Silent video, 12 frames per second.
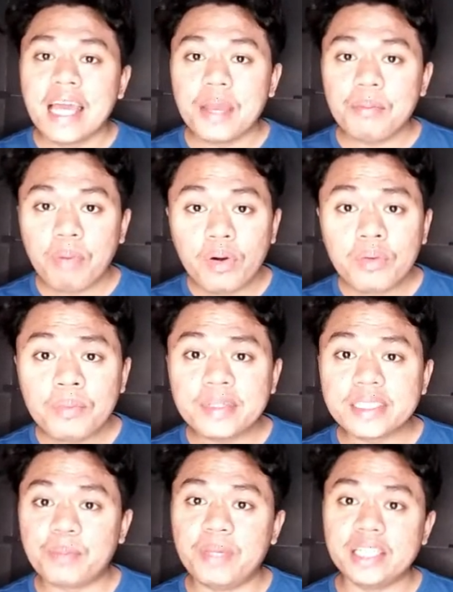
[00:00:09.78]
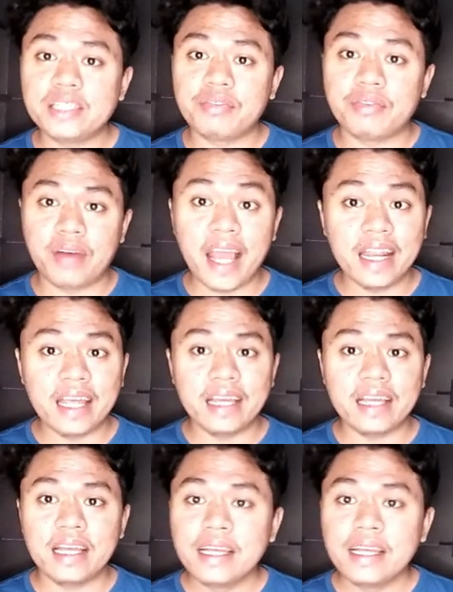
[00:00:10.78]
A poem is a piece of writing